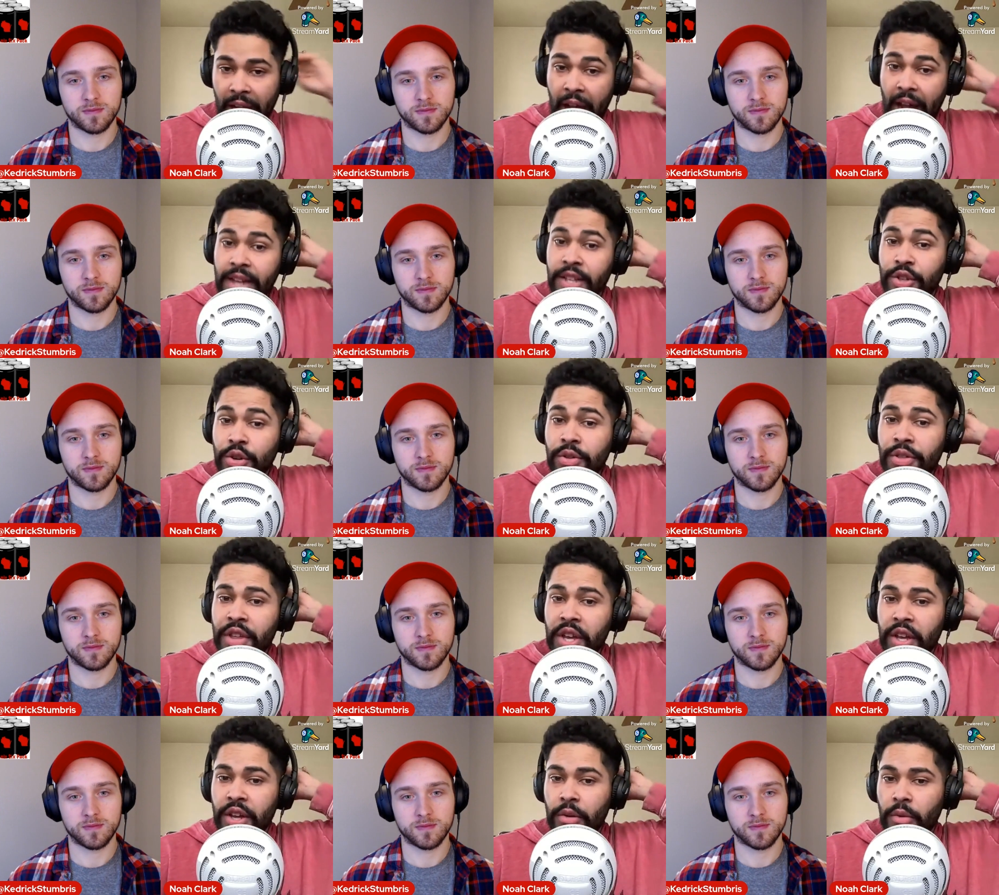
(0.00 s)
Speaker 1: I do
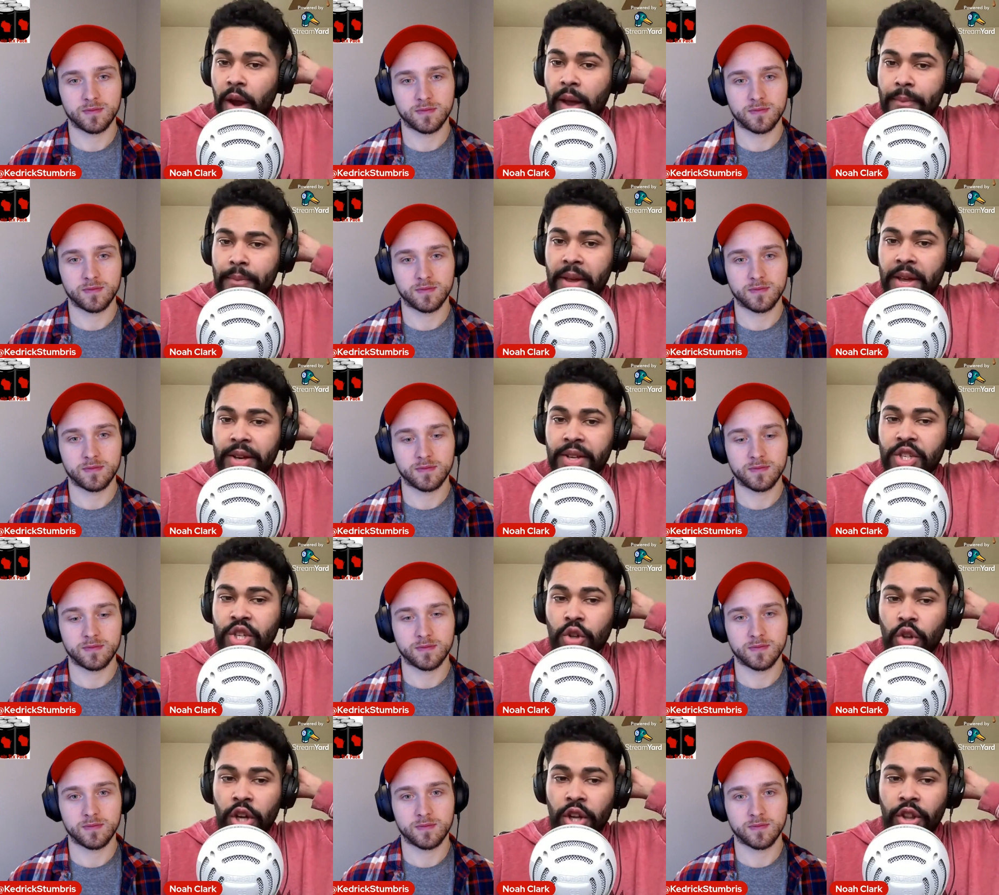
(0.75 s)
think you're right,
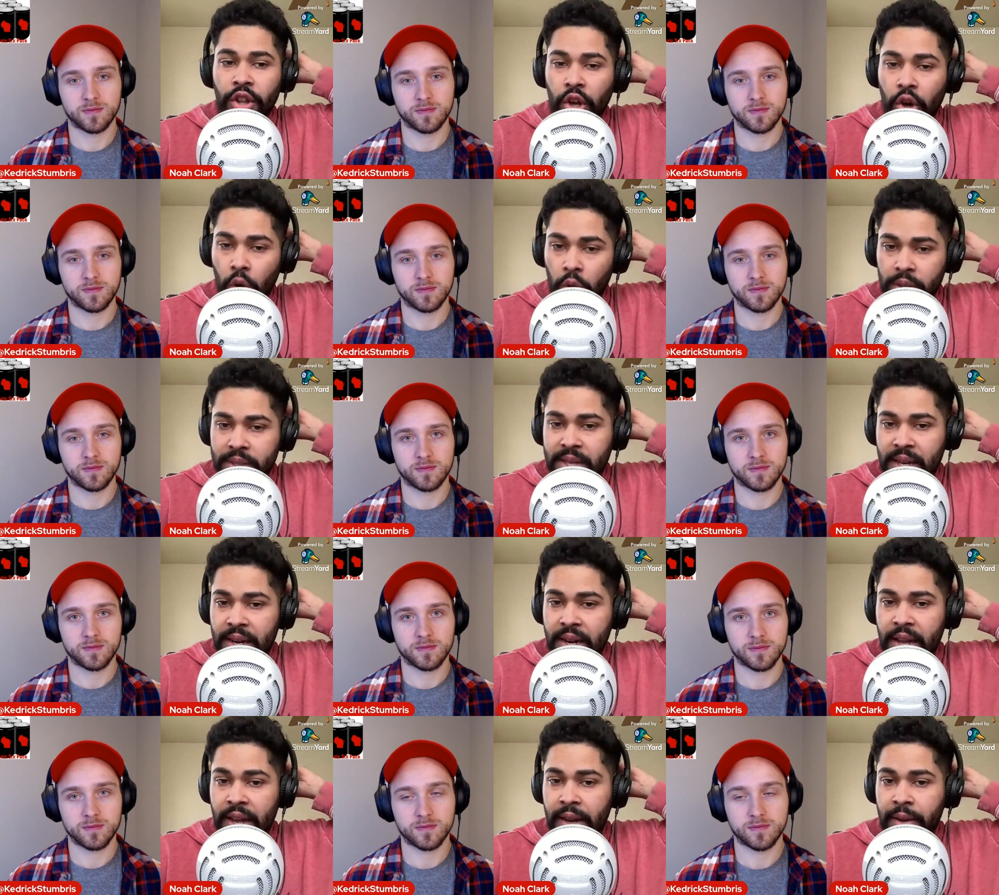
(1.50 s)
because you look at the
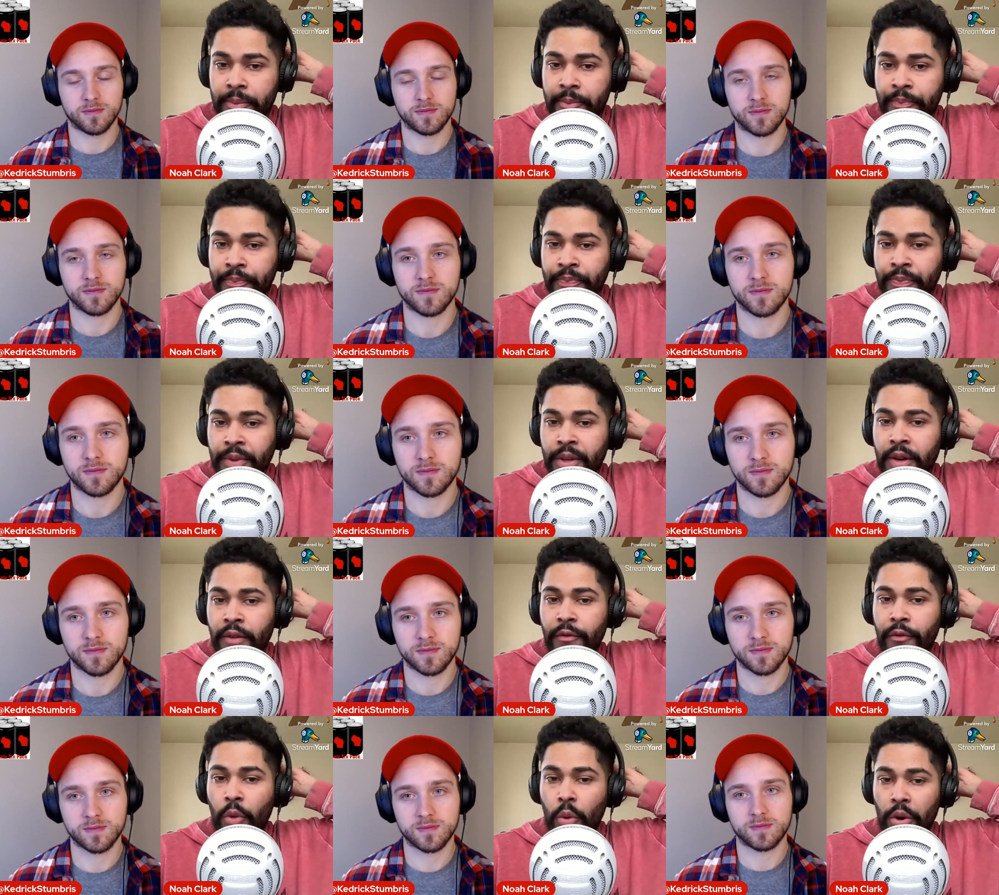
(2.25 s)
goaltending
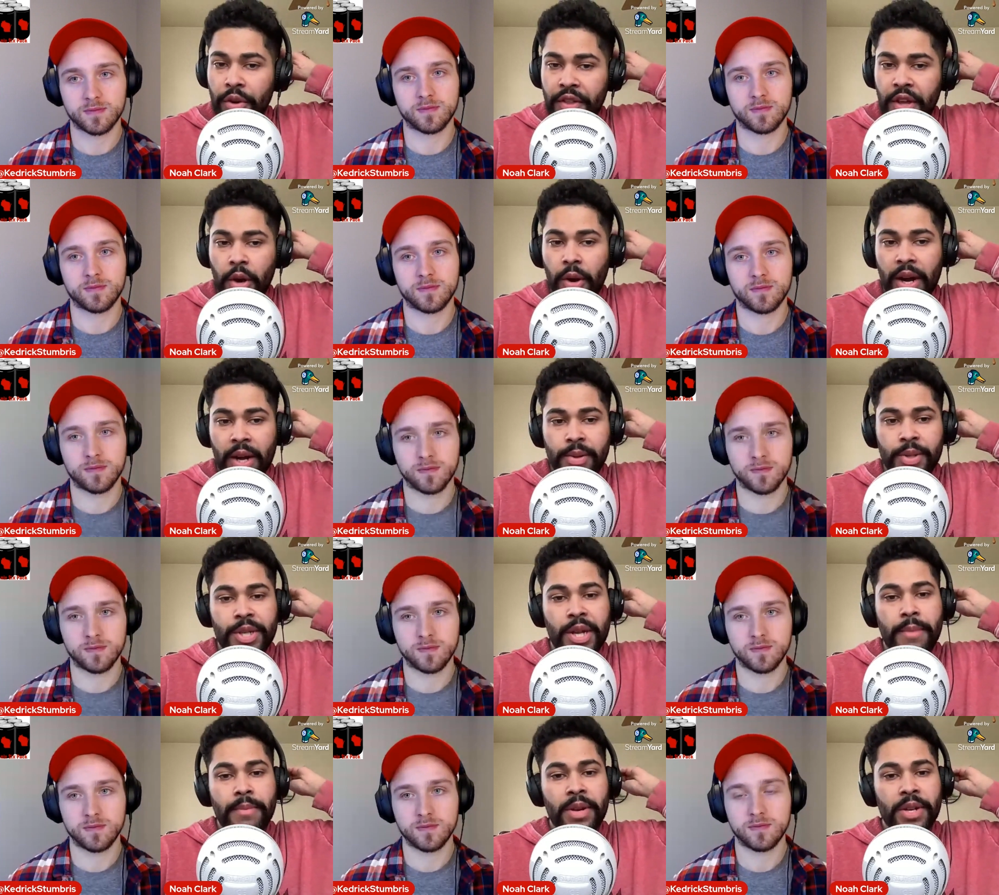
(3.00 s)
for the Ohio
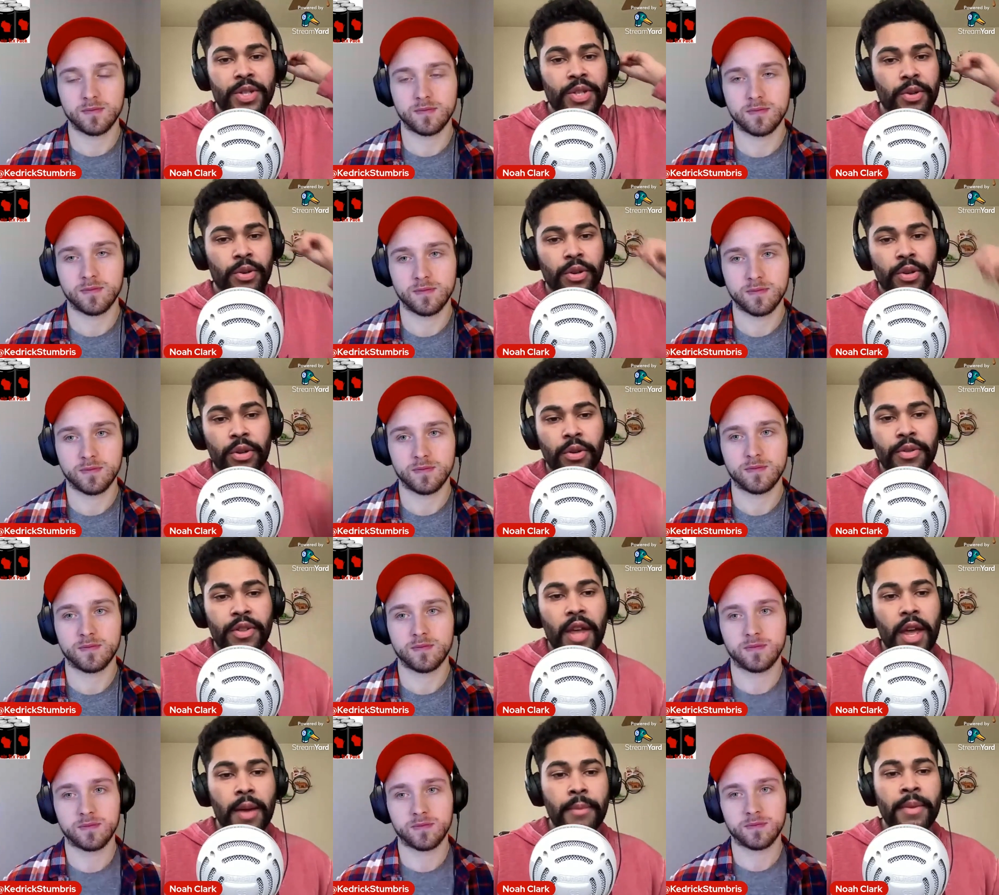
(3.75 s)
State Minnesota
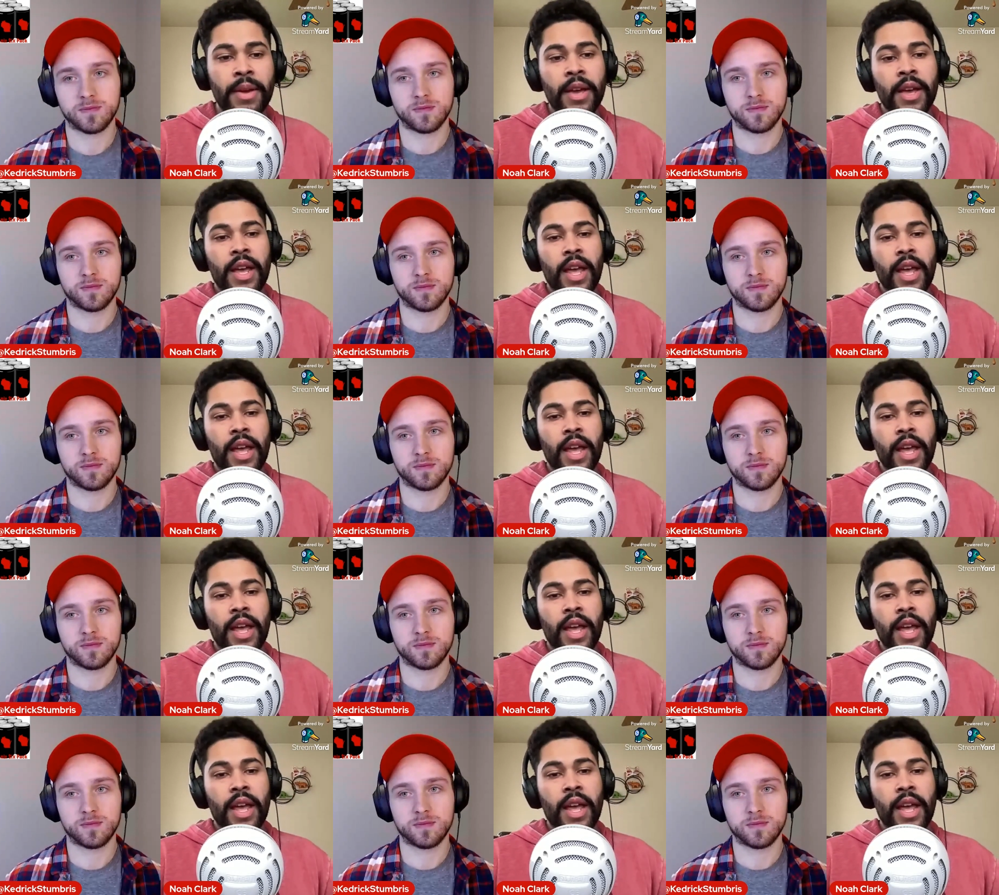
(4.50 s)
Duluth game.